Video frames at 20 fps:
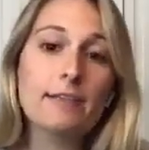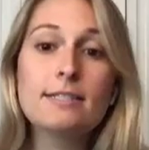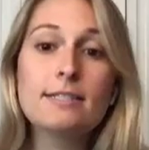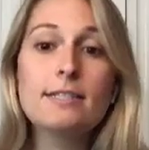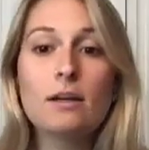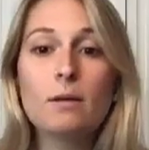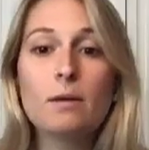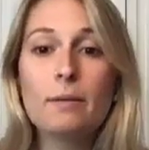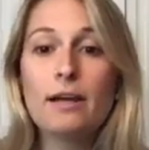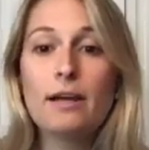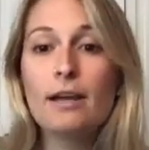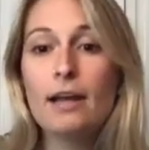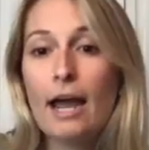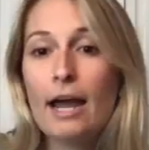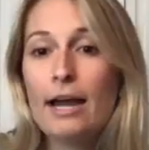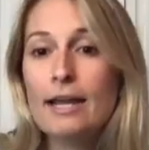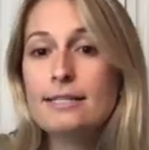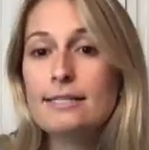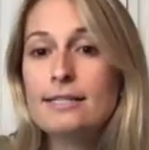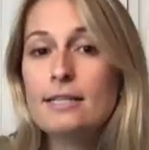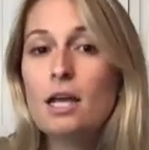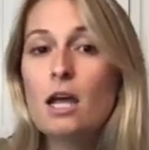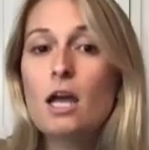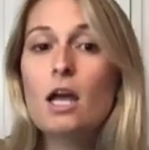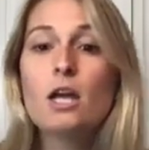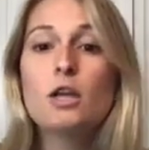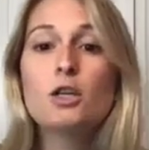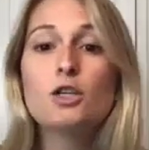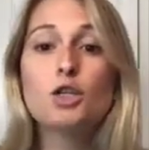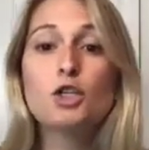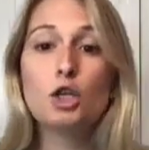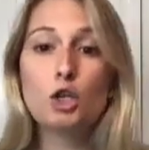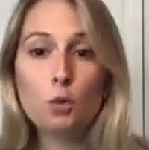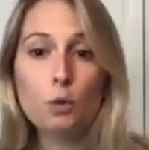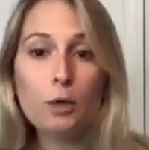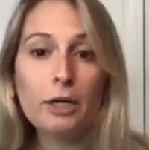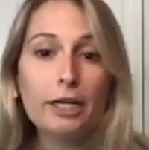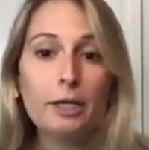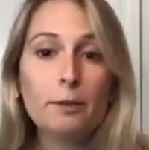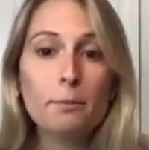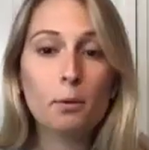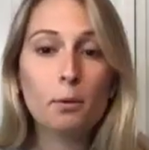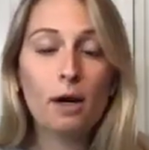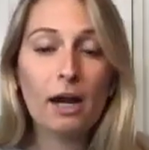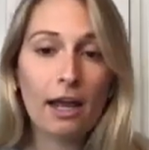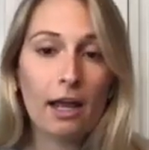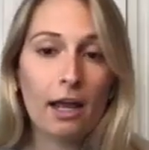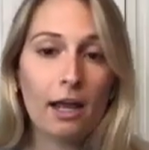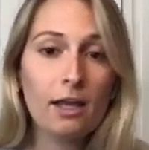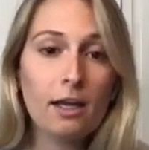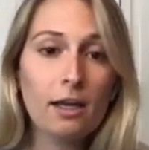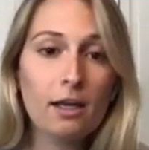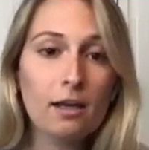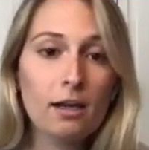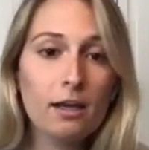is going to be a nice 2-week break,